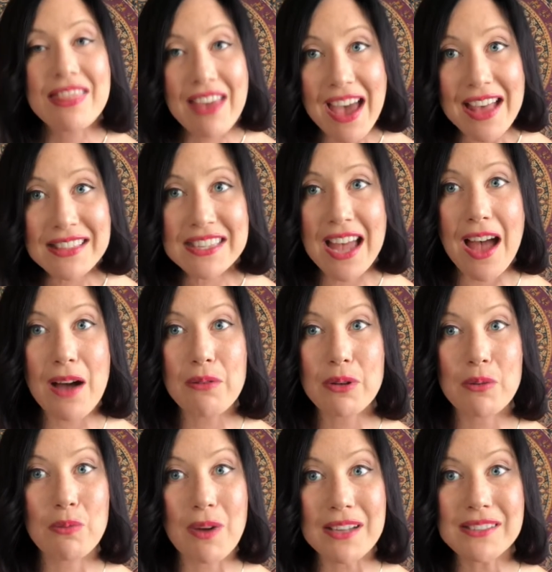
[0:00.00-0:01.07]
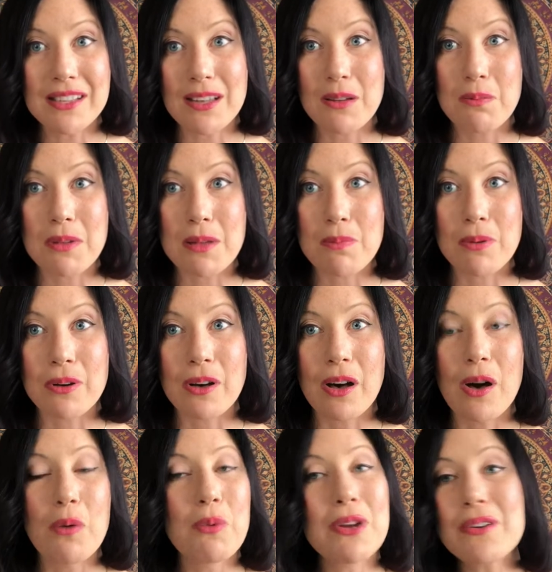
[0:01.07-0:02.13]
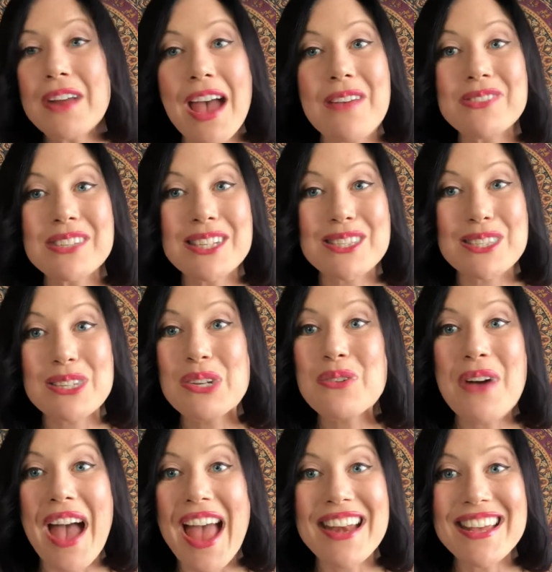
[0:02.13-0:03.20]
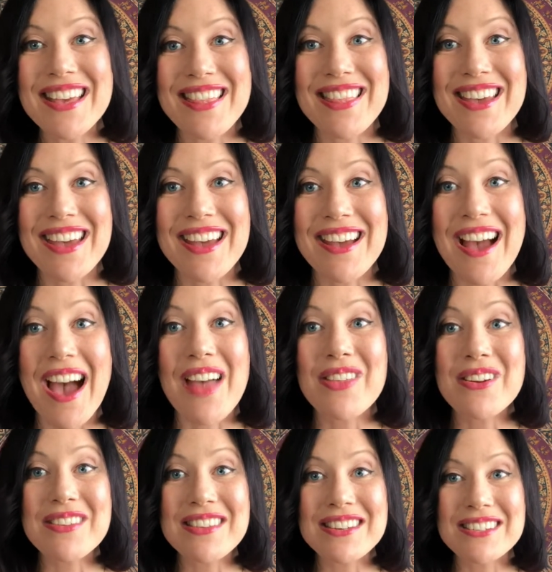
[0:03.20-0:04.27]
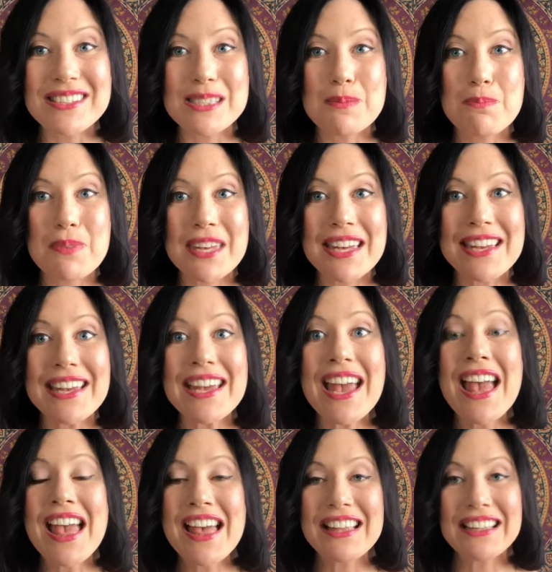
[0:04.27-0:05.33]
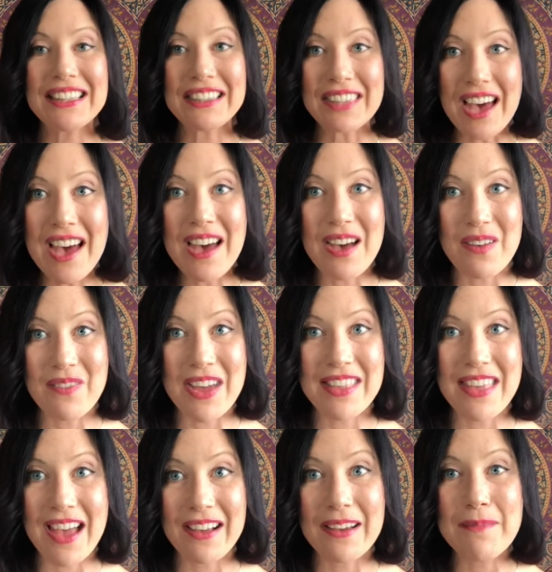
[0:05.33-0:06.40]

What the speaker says: that's how we rescue people. We don't have to do anything other than just be love and that